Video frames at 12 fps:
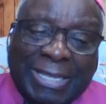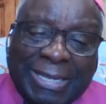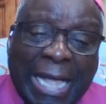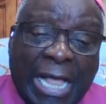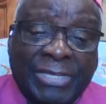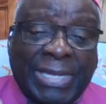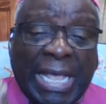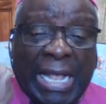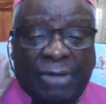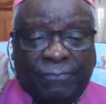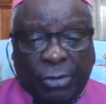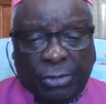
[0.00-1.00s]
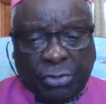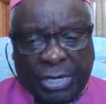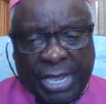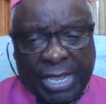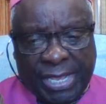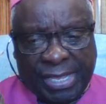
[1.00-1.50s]
counsel for
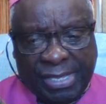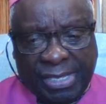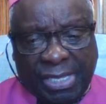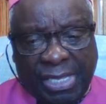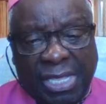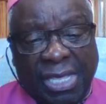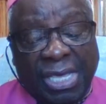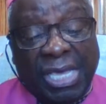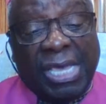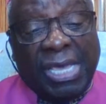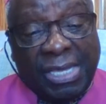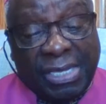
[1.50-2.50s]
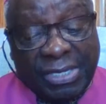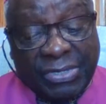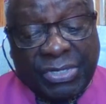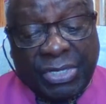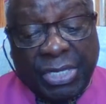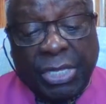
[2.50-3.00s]
today
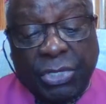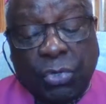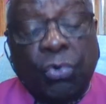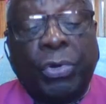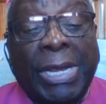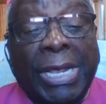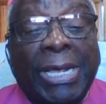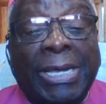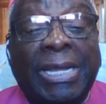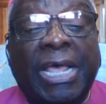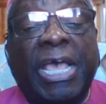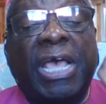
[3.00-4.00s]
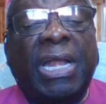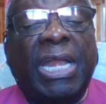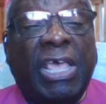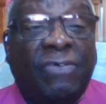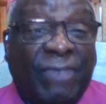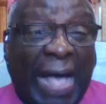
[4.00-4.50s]
is you need a
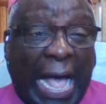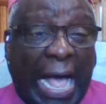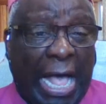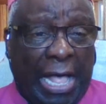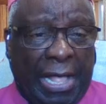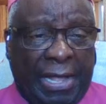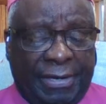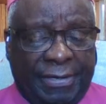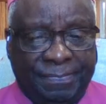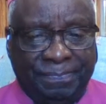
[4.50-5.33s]
liver.